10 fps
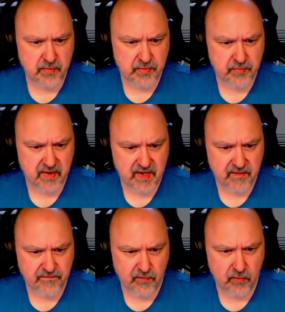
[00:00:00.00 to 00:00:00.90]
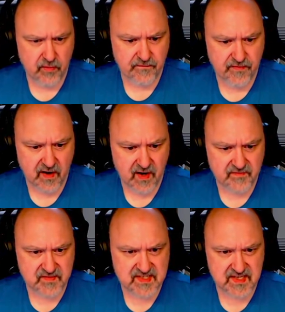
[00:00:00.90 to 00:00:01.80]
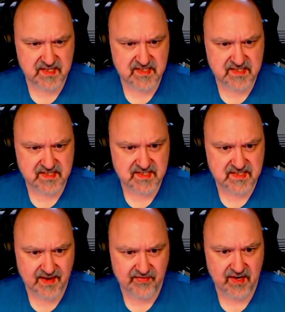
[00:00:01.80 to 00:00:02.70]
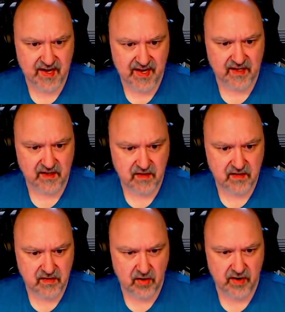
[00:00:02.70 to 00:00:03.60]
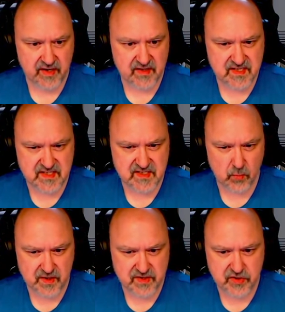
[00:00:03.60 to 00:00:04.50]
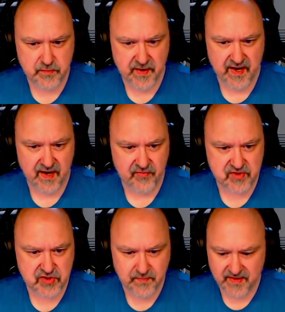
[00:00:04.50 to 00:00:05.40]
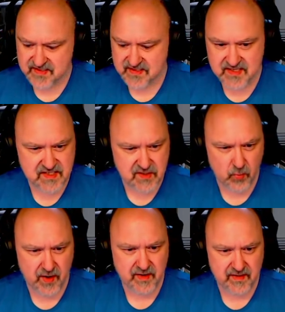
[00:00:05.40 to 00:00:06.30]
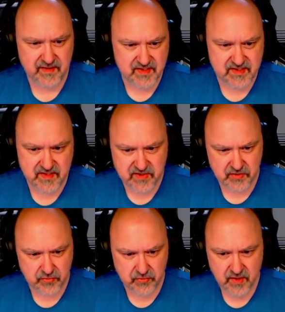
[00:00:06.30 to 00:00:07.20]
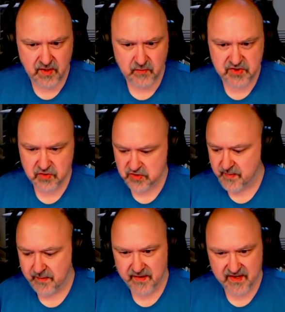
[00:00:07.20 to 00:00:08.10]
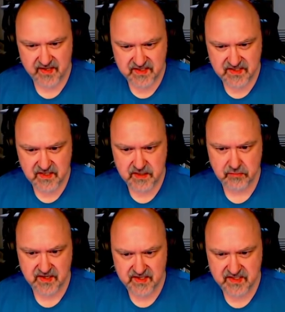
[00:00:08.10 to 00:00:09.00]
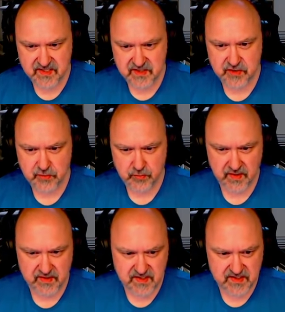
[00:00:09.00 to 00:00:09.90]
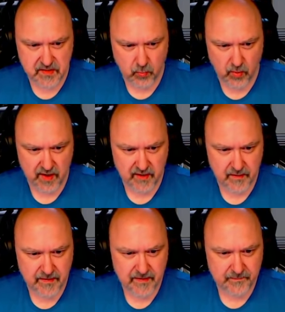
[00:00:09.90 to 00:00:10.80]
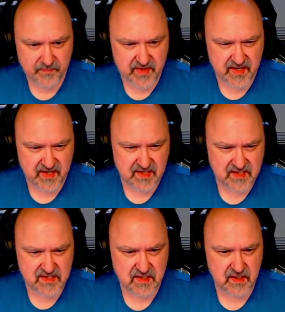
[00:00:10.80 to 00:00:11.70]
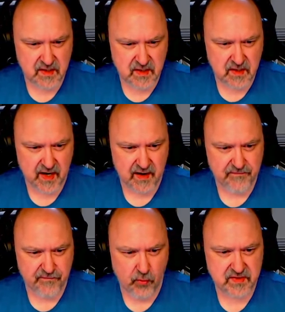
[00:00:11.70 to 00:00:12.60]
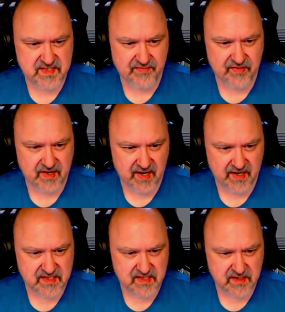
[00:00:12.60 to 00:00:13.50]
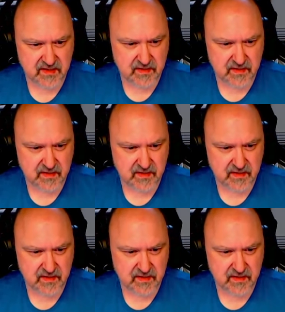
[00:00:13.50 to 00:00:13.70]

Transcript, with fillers: three, four, five, six, seven, eight nine. This is a one two pair, and the two makes this the one and this the two, which looks back making this the three, this the two, and this the one. These are four, seven, and eight.